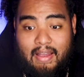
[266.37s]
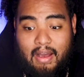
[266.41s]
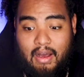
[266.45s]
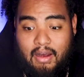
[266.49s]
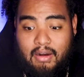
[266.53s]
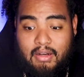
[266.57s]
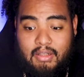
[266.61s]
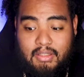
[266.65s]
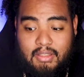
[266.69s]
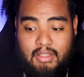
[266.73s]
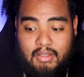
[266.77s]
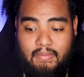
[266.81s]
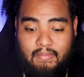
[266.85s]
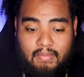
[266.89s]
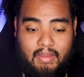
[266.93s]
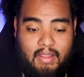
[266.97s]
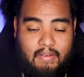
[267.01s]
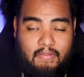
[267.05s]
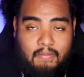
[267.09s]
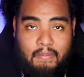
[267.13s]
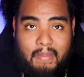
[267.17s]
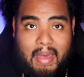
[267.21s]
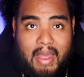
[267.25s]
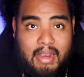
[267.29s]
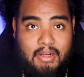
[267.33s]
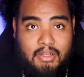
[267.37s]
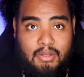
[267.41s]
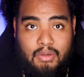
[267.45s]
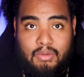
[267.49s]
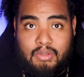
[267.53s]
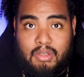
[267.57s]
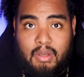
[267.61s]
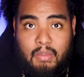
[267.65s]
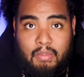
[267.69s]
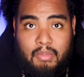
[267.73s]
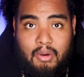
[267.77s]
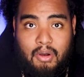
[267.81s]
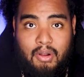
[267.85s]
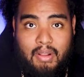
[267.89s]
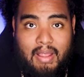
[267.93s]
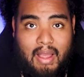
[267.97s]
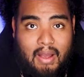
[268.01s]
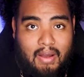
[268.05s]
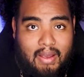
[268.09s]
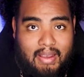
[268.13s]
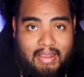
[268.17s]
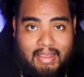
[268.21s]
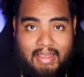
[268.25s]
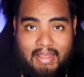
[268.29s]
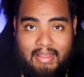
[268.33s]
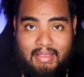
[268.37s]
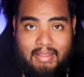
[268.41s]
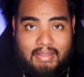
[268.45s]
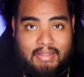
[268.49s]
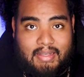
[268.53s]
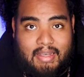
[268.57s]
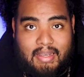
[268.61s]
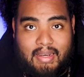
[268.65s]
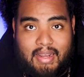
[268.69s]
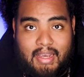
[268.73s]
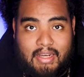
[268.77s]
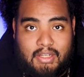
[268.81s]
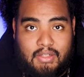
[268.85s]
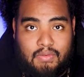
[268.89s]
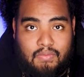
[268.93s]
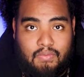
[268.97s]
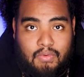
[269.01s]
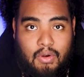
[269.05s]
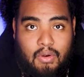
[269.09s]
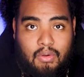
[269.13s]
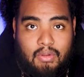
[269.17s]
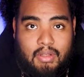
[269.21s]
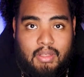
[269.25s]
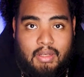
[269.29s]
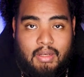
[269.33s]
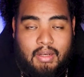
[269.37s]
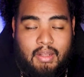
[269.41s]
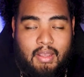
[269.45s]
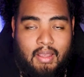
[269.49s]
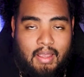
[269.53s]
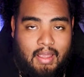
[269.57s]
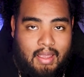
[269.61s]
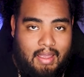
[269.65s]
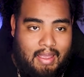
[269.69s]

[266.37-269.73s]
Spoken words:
Honestly, if Mac Jones can ball out and get this connection rolling,